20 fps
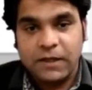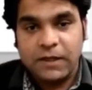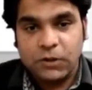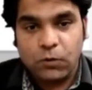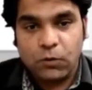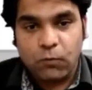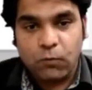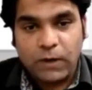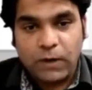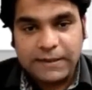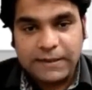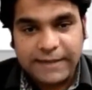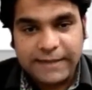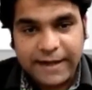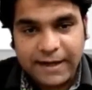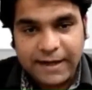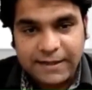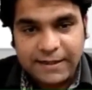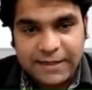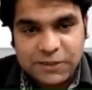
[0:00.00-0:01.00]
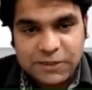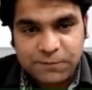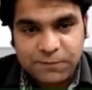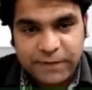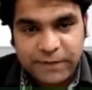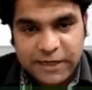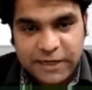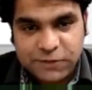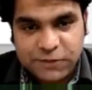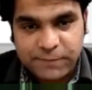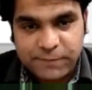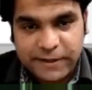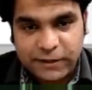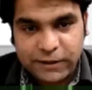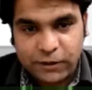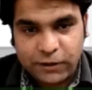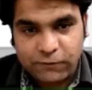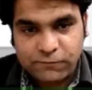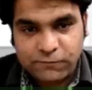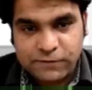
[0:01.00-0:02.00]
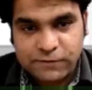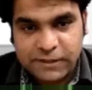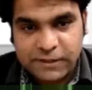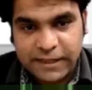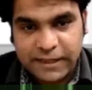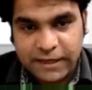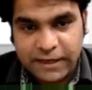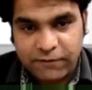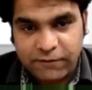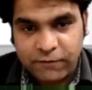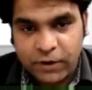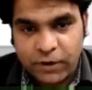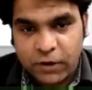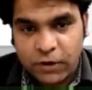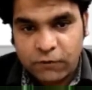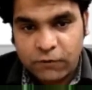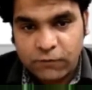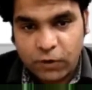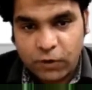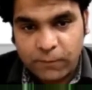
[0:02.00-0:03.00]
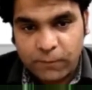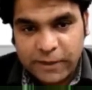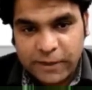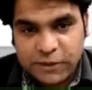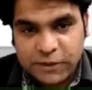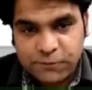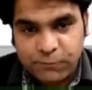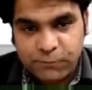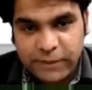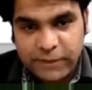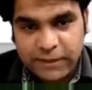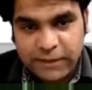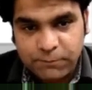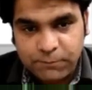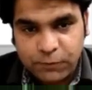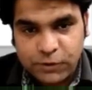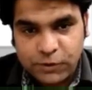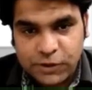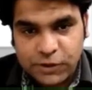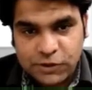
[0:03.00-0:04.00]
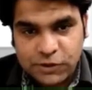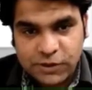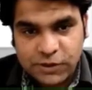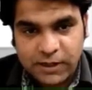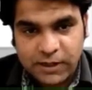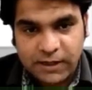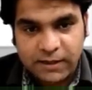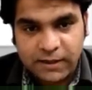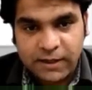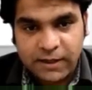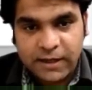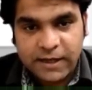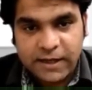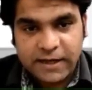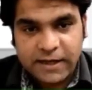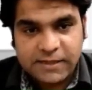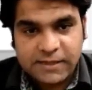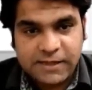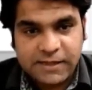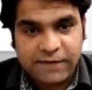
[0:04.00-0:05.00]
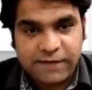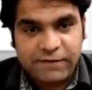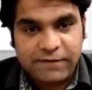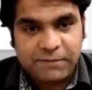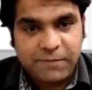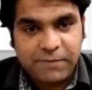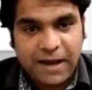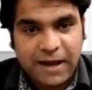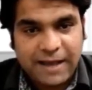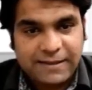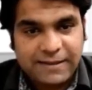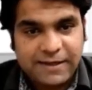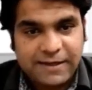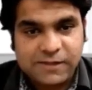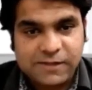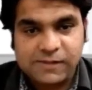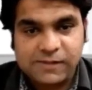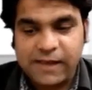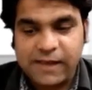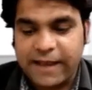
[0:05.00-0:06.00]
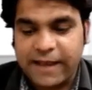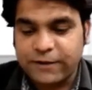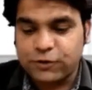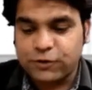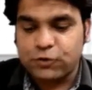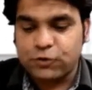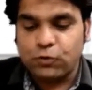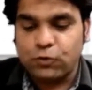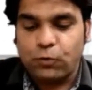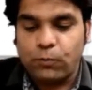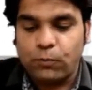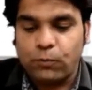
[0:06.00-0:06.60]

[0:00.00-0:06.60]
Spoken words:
The vertical displacement of sleeve from its mean position is given by this H2.